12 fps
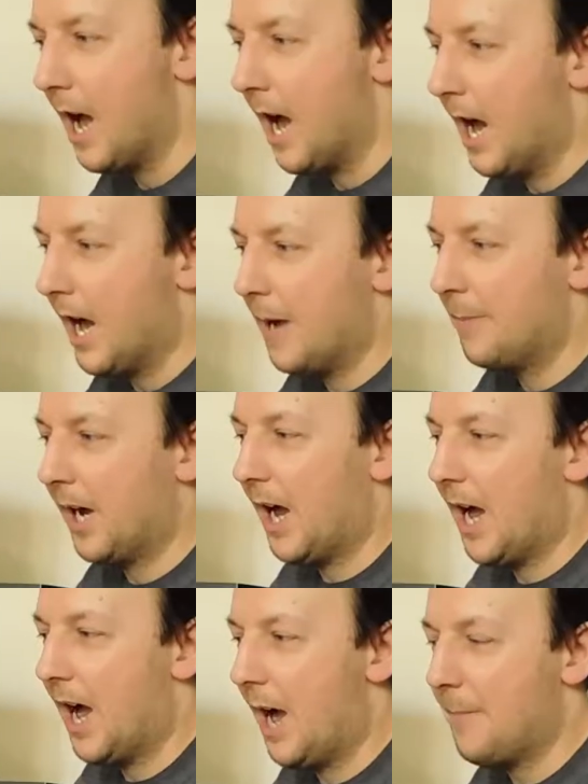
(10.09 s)
I'm
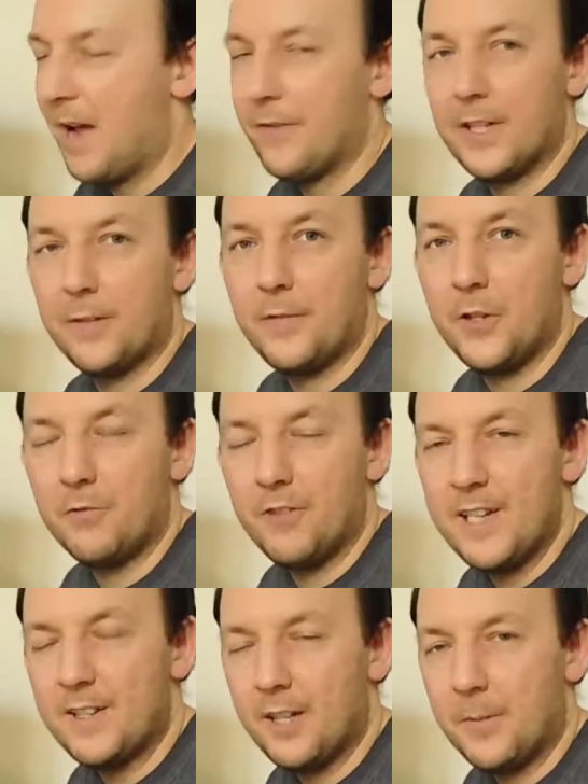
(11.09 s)
having the
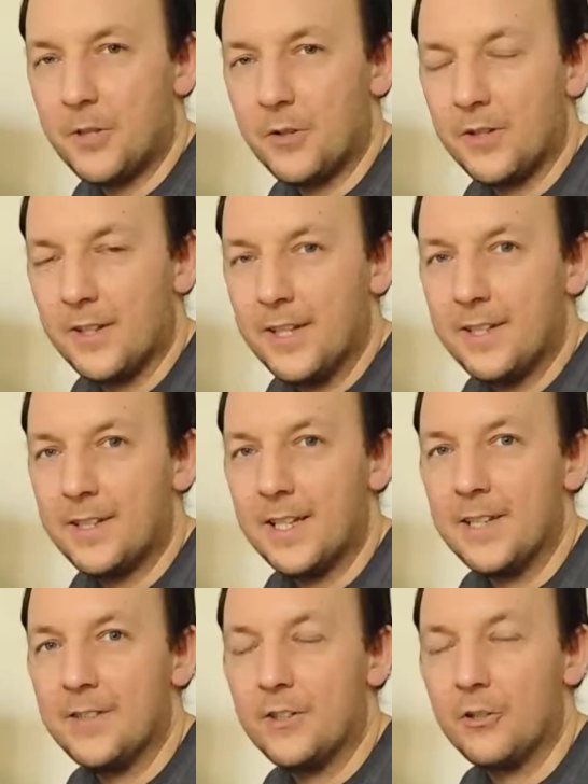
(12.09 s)
reason I'm doing this
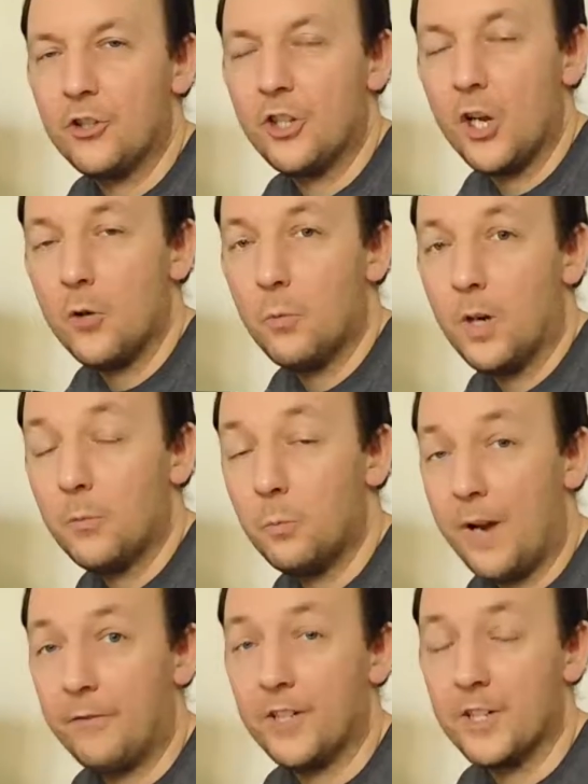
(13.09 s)
is to show, one,
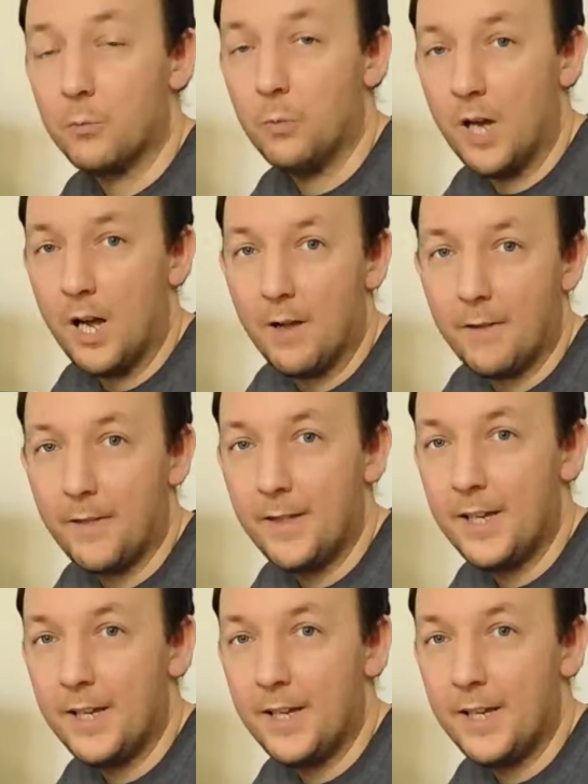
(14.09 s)
whether it's worth